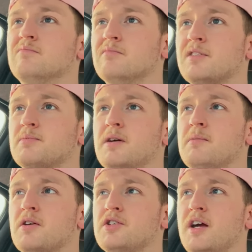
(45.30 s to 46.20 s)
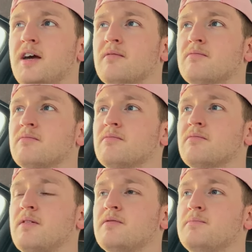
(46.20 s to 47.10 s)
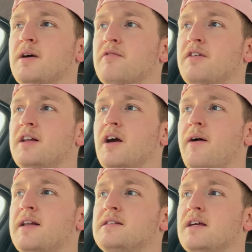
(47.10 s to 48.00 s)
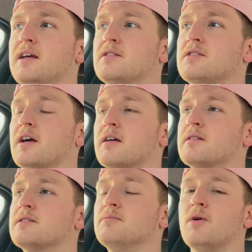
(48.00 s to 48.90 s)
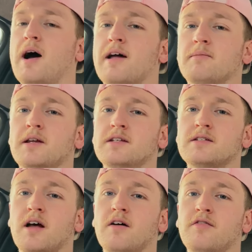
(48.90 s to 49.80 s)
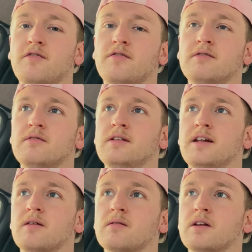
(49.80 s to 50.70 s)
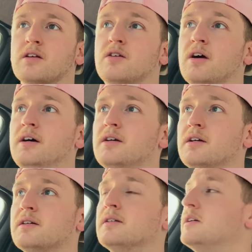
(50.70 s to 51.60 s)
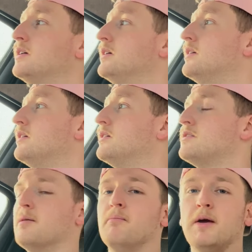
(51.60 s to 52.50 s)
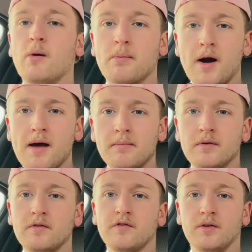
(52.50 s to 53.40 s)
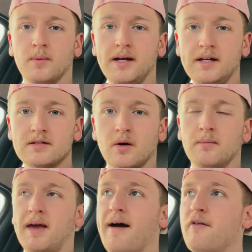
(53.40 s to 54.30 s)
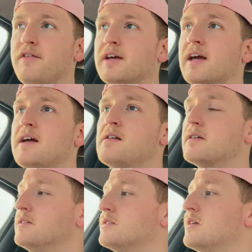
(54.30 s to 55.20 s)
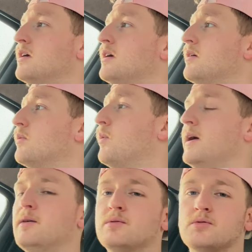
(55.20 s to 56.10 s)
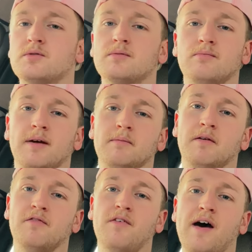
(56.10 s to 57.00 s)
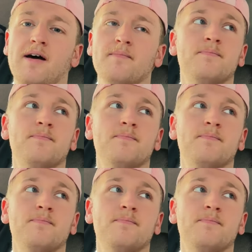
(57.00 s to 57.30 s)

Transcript: That's pretty much it. Bit of video editing, just like some more admin-y stuff, and then I'm gonna cook some meal prep for the week so I can be healthy again, because Wales made me fat.